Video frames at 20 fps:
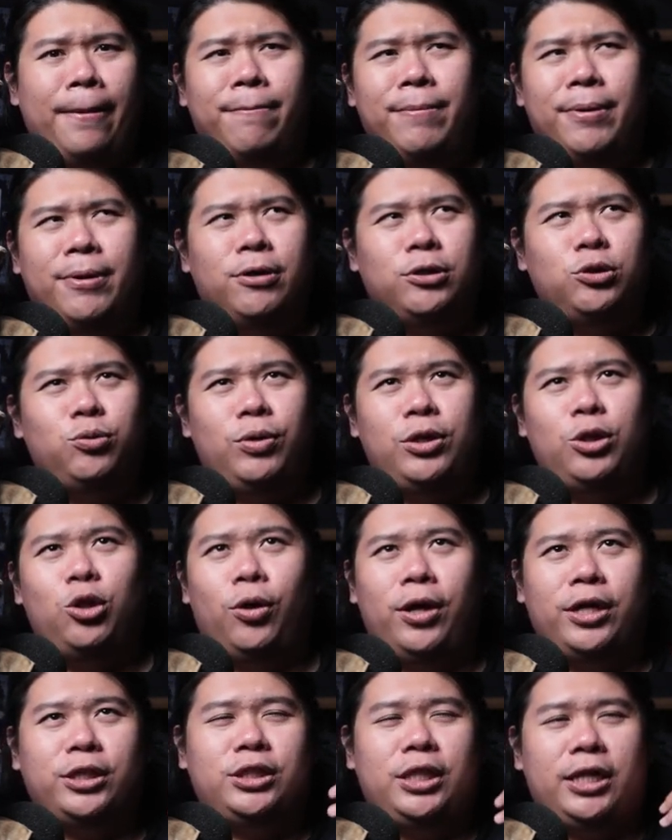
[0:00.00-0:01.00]
because we
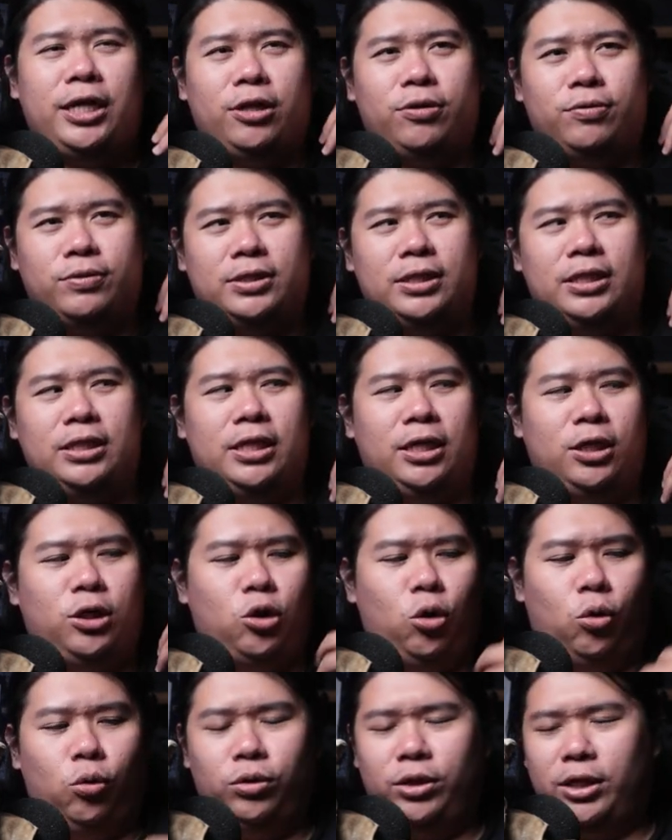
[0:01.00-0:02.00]
don't actually get to see the
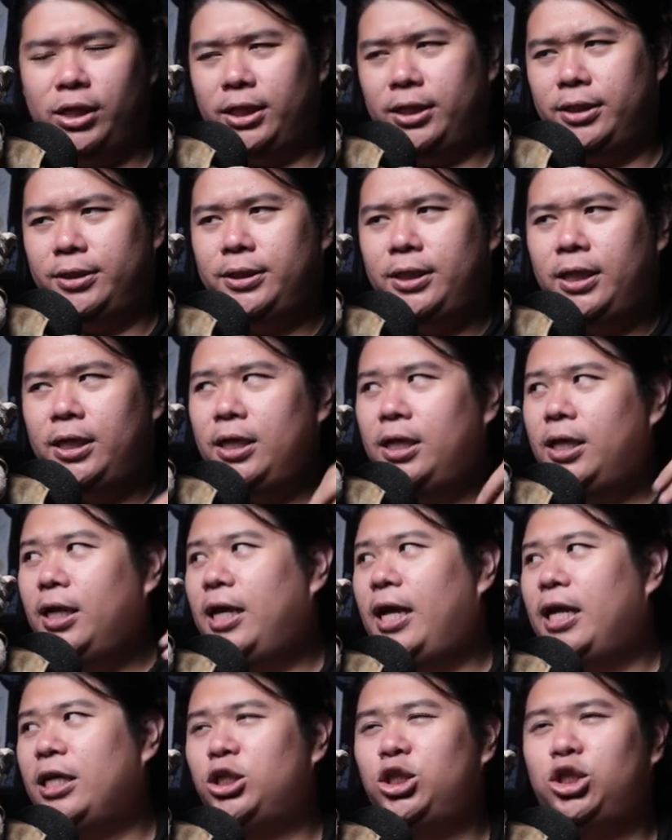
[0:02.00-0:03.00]
golden,
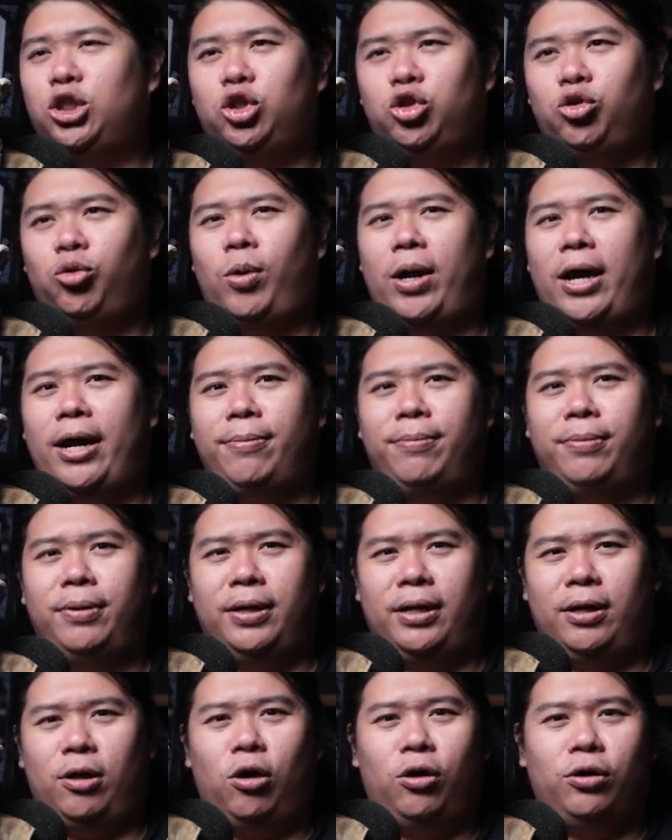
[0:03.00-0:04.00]
like, stripe
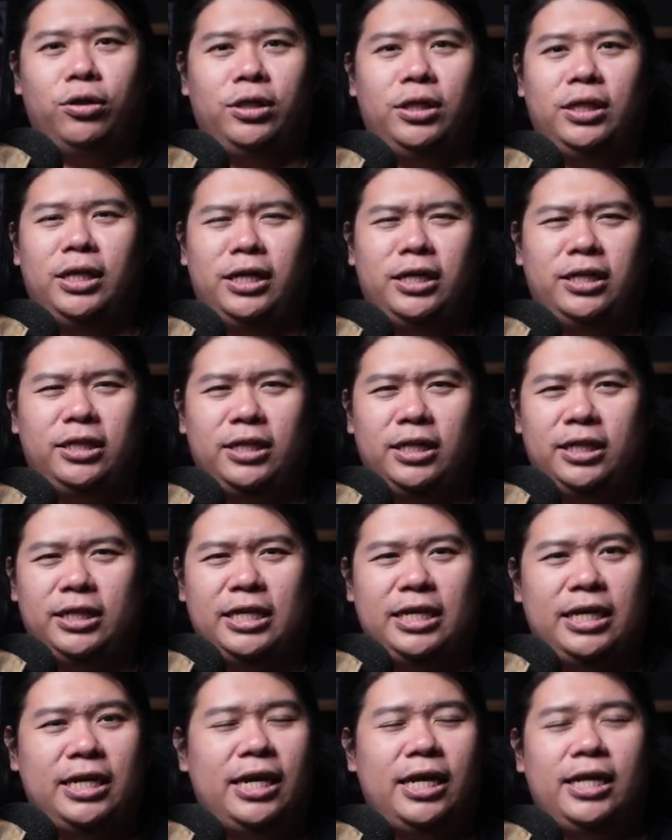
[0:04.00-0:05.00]
on the
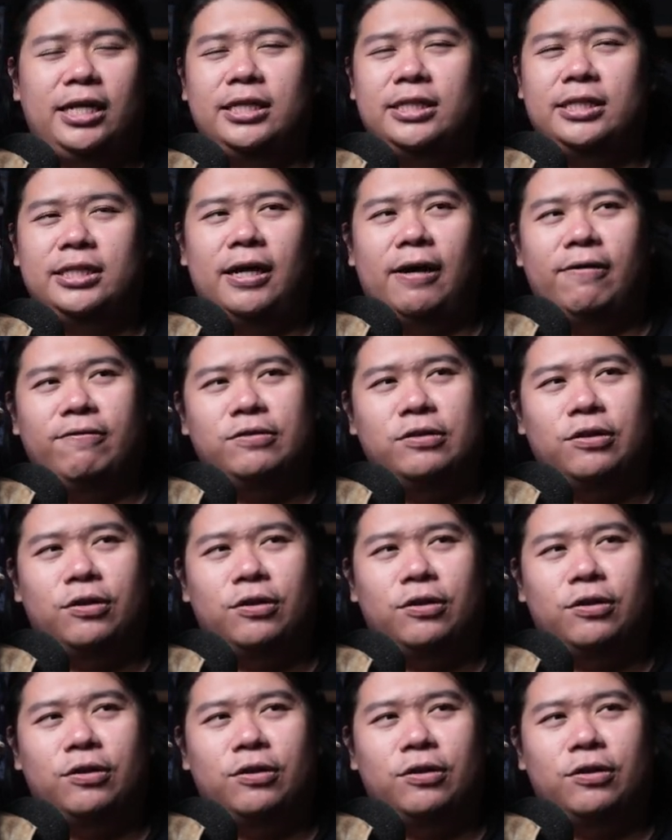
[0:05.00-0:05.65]
Decade itself.